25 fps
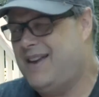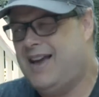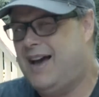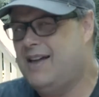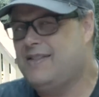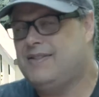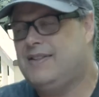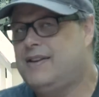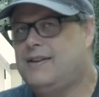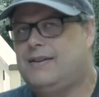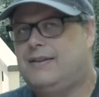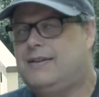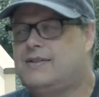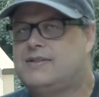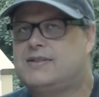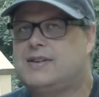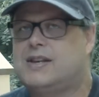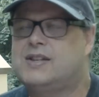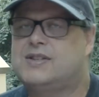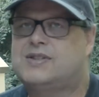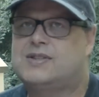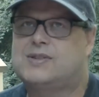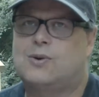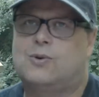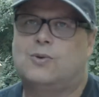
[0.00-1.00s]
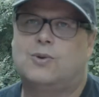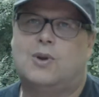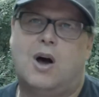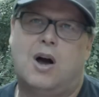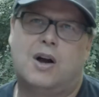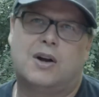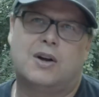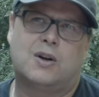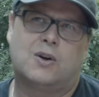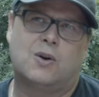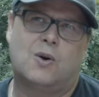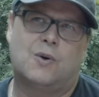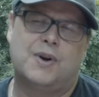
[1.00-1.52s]
Yeah, it's so
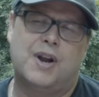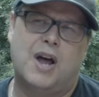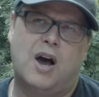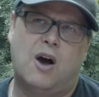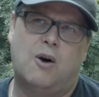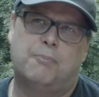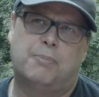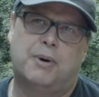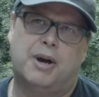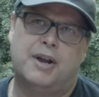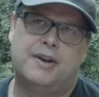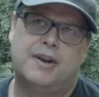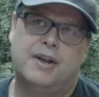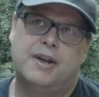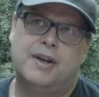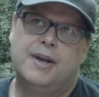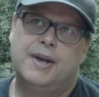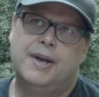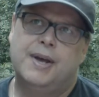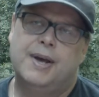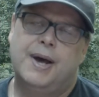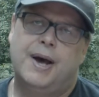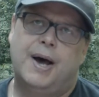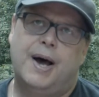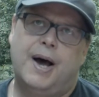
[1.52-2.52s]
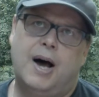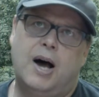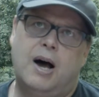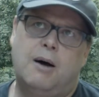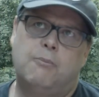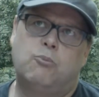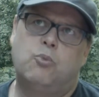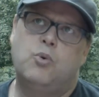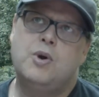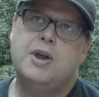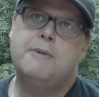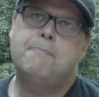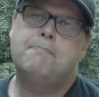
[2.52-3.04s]
long ago now, but
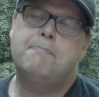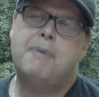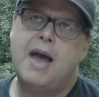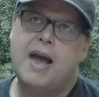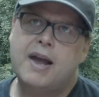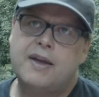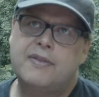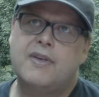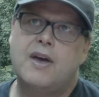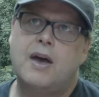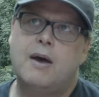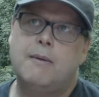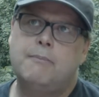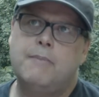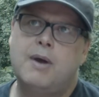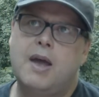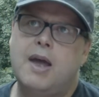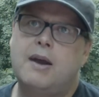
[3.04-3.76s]
we begged them.